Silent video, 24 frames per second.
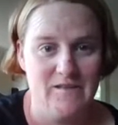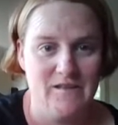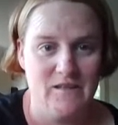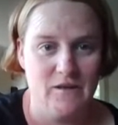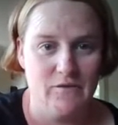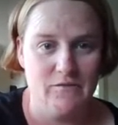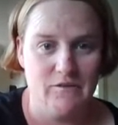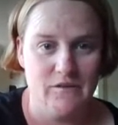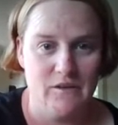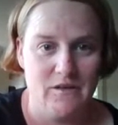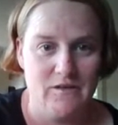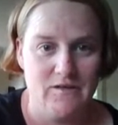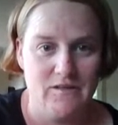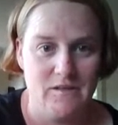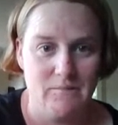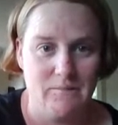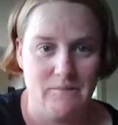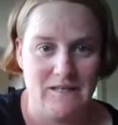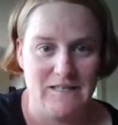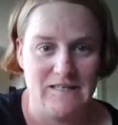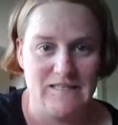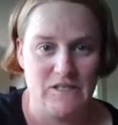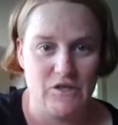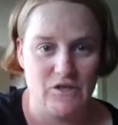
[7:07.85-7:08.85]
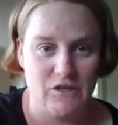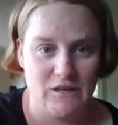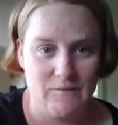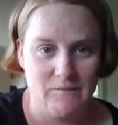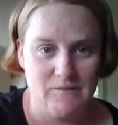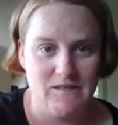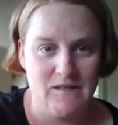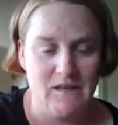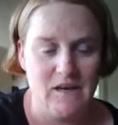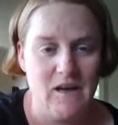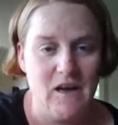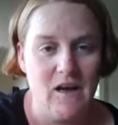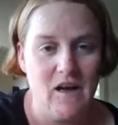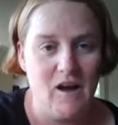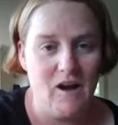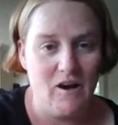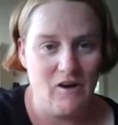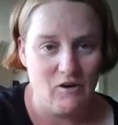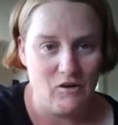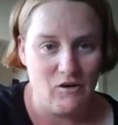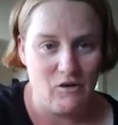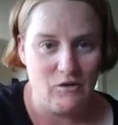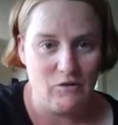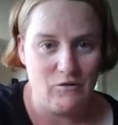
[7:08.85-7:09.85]
So for those in my streams,
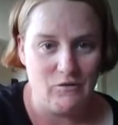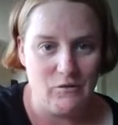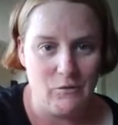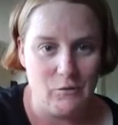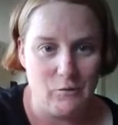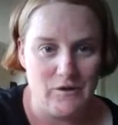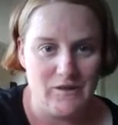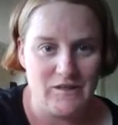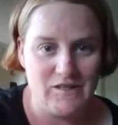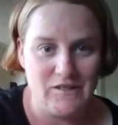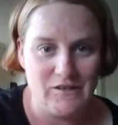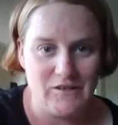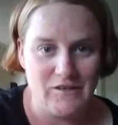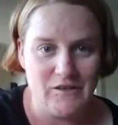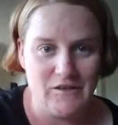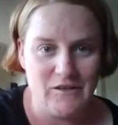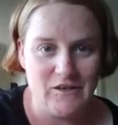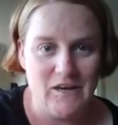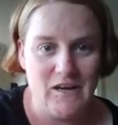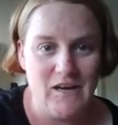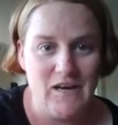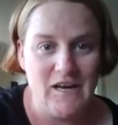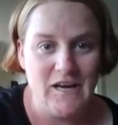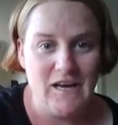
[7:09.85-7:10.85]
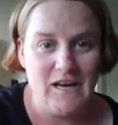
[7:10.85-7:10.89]
I'll look forward to